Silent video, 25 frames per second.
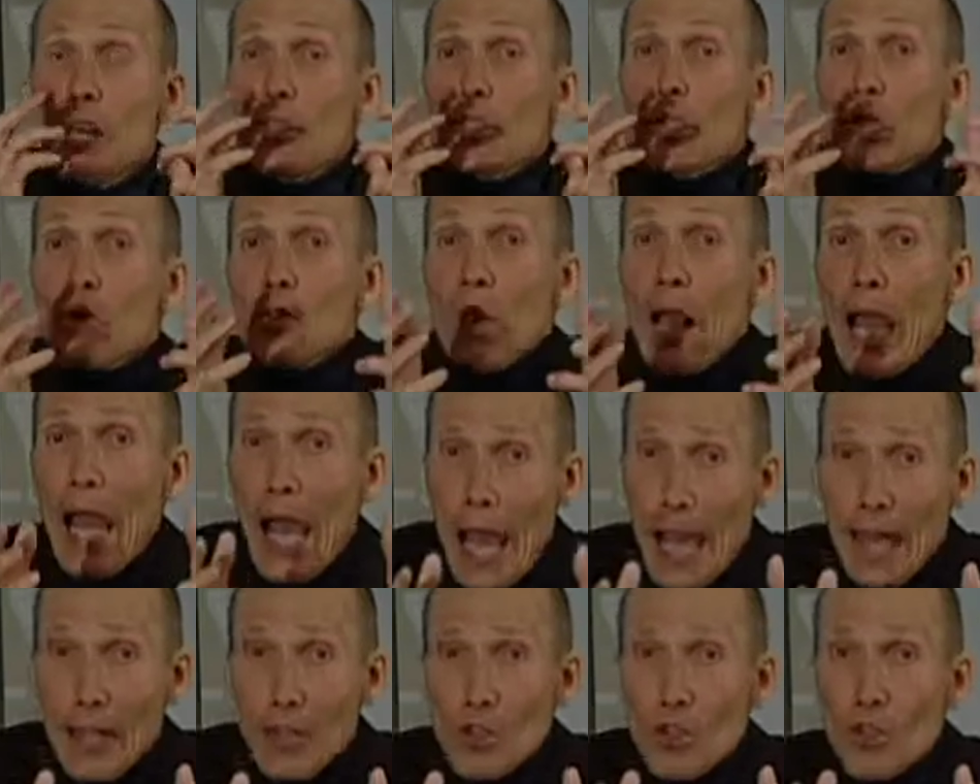to
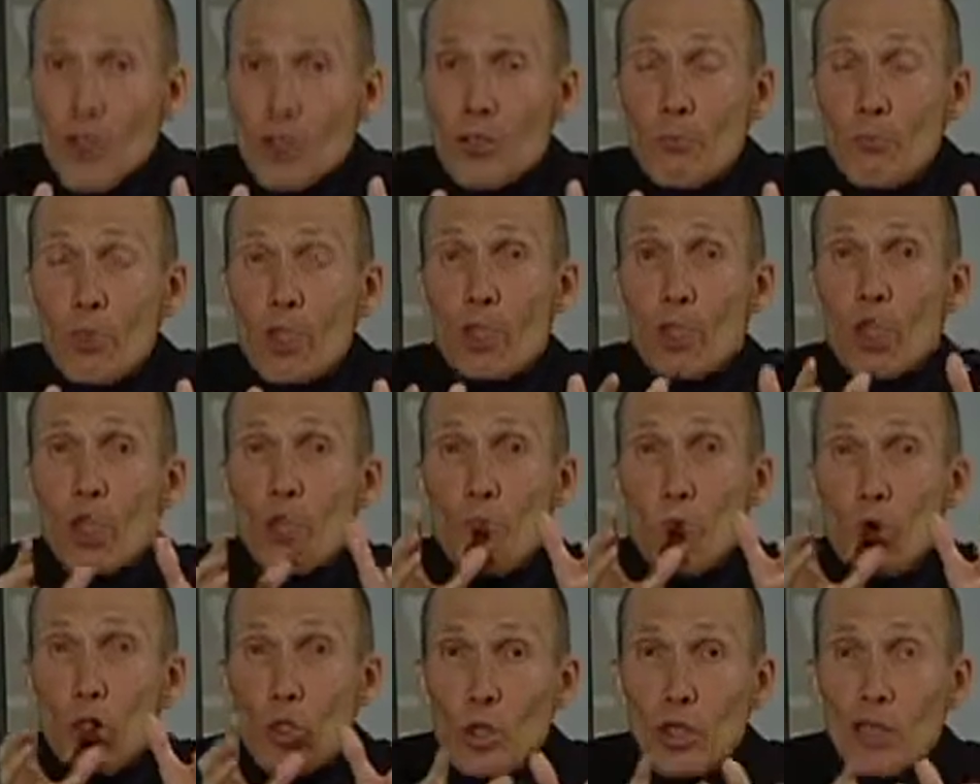actually be
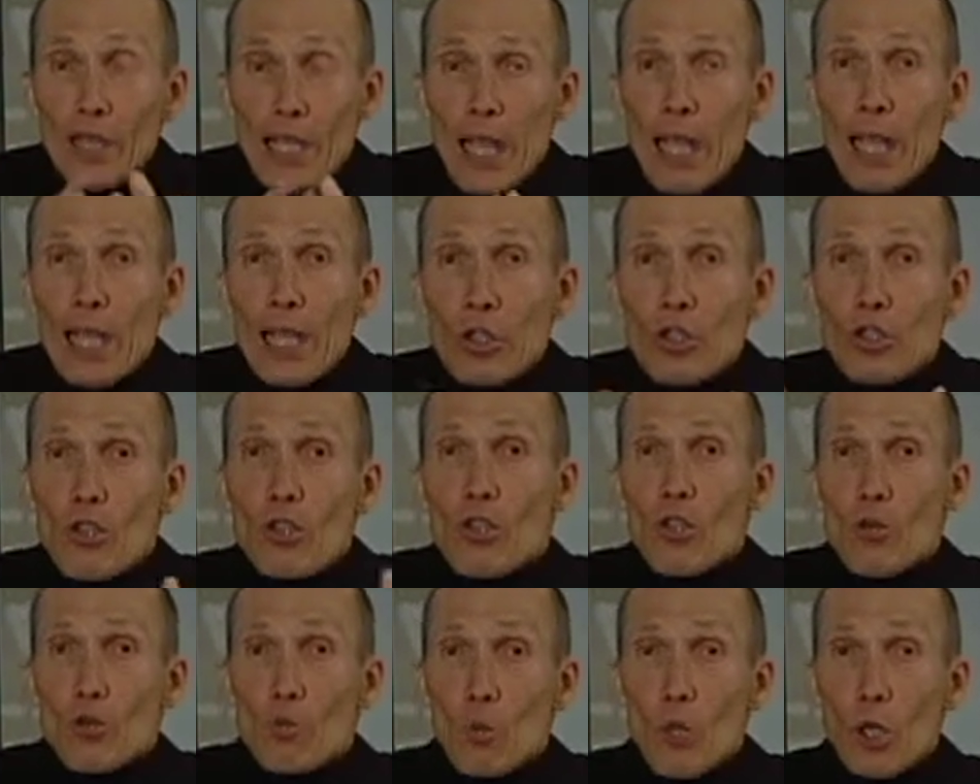communicating to
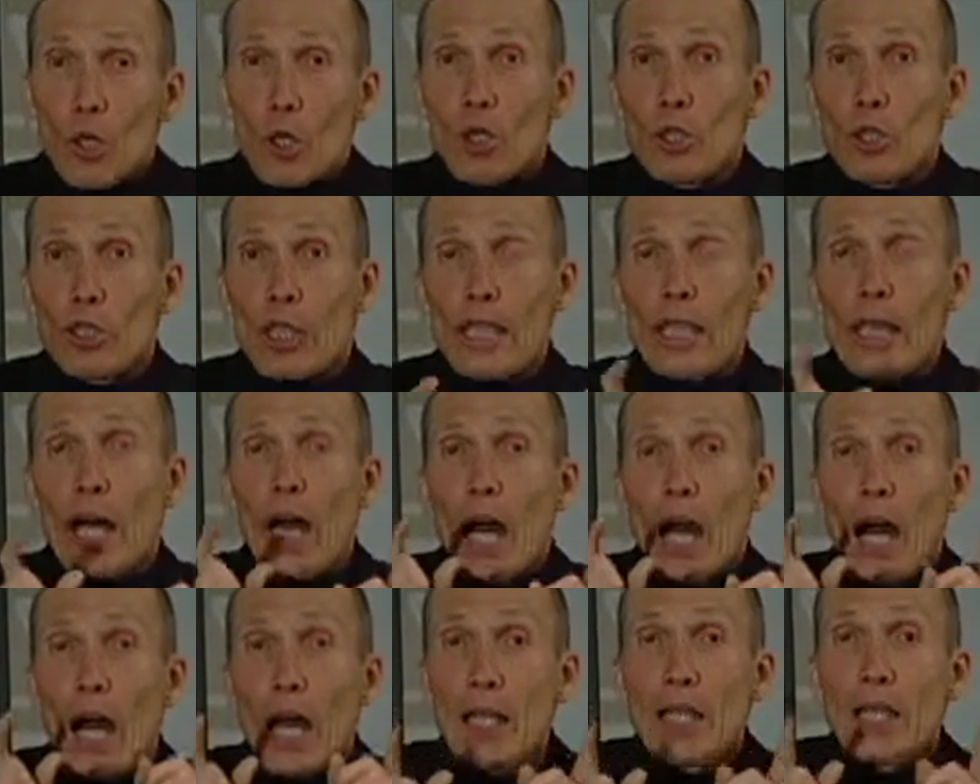the world an
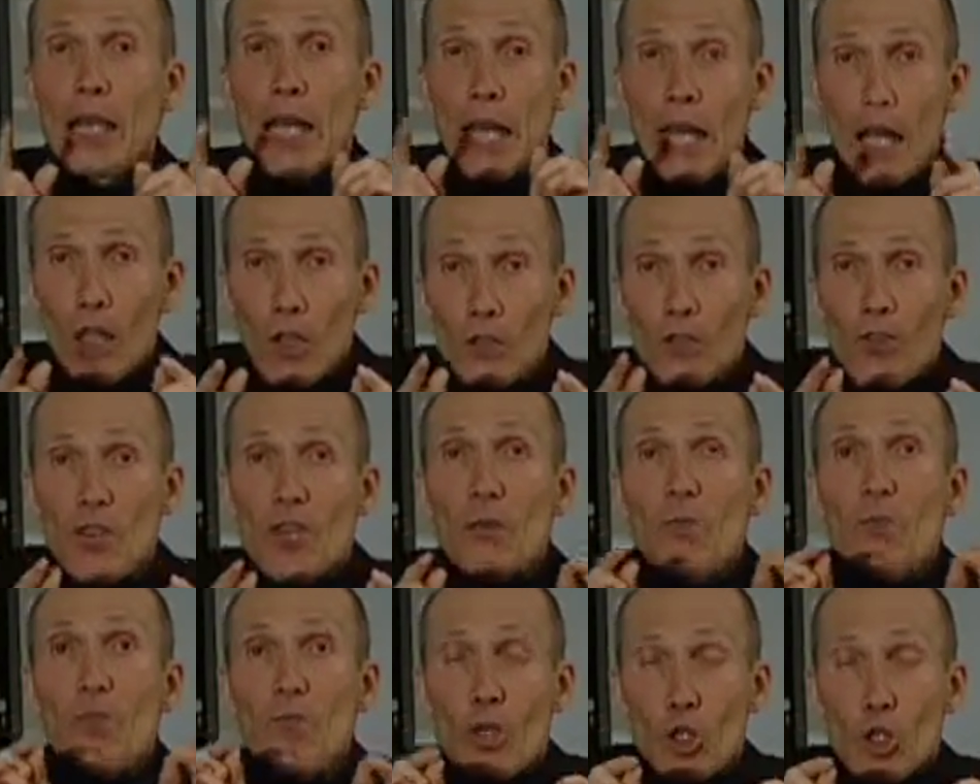
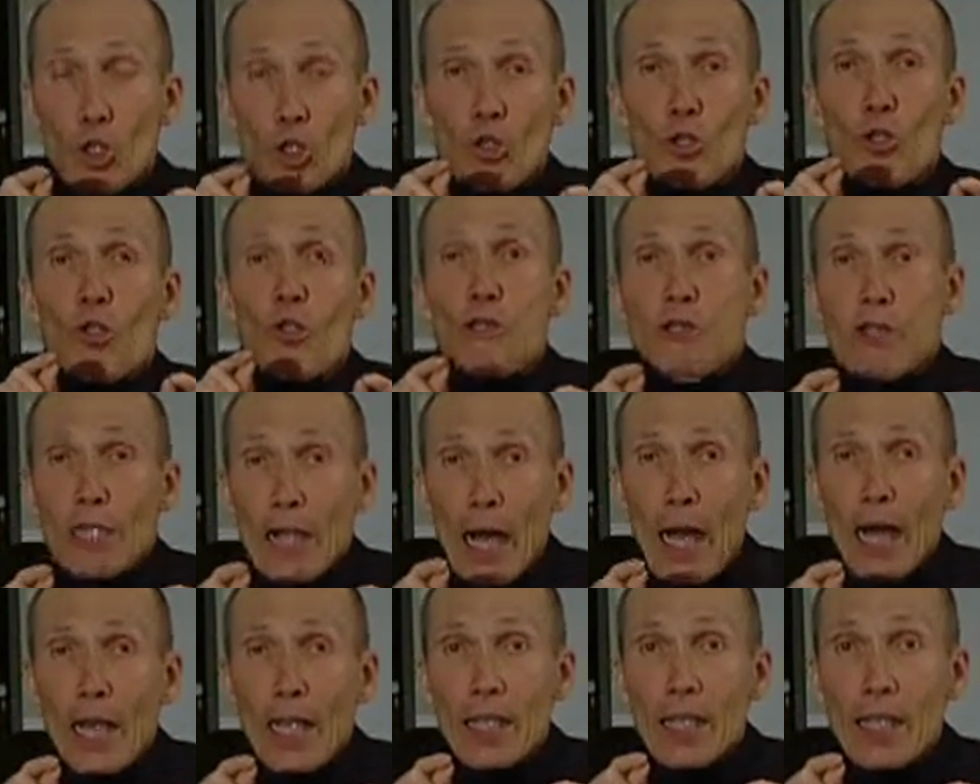unhealthy picture of
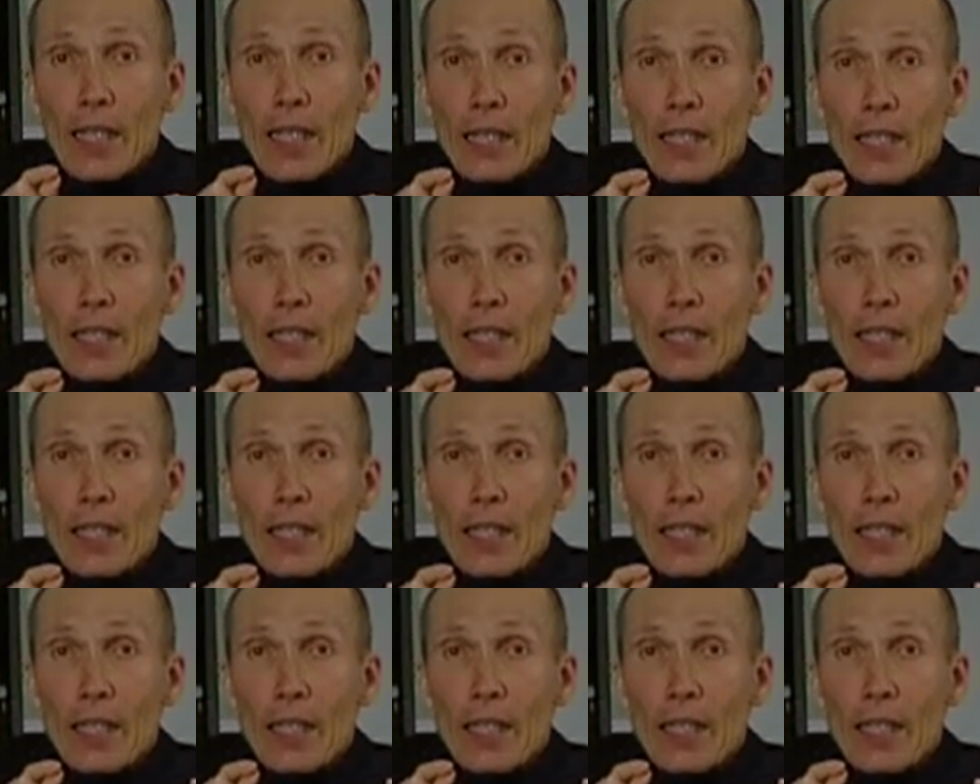God?